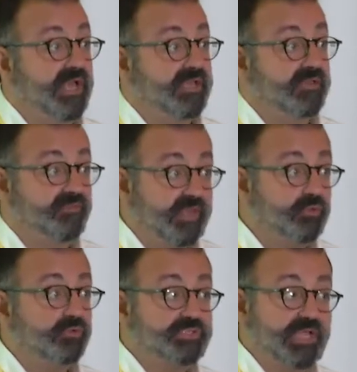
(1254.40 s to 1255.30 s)
and if they
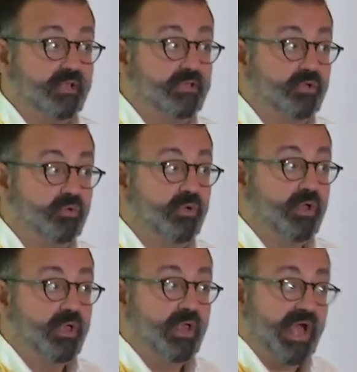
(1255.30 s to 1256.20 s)
don't tell
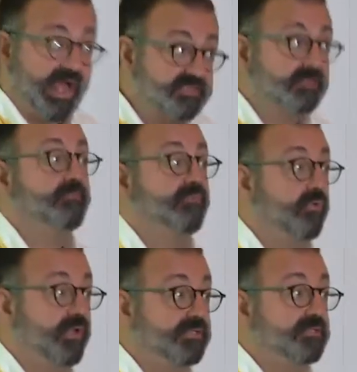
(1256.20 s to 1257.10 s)
you, ask them
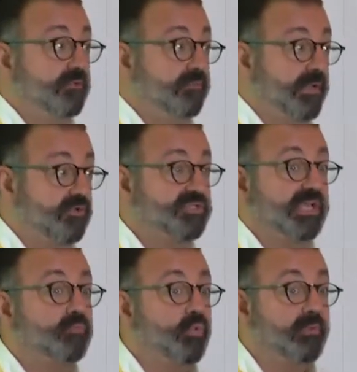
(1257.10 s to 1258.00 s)
for it, because
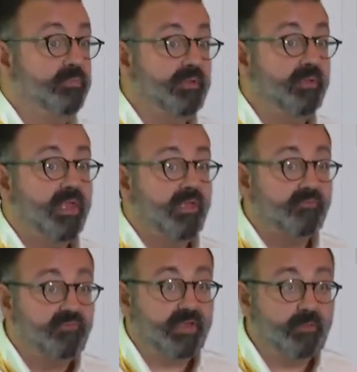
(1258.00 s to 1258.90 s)
that will be
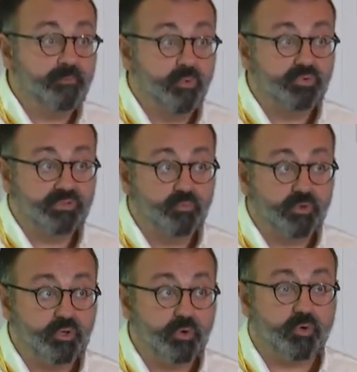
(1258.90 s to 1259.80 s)
very important
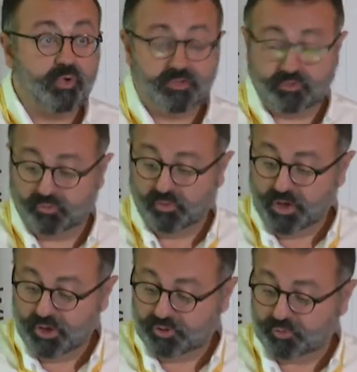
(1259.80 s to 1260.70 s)
when you're going to
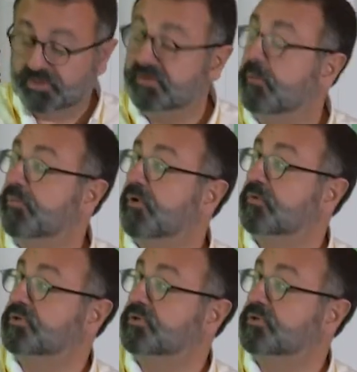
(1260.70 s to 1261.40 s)
interpret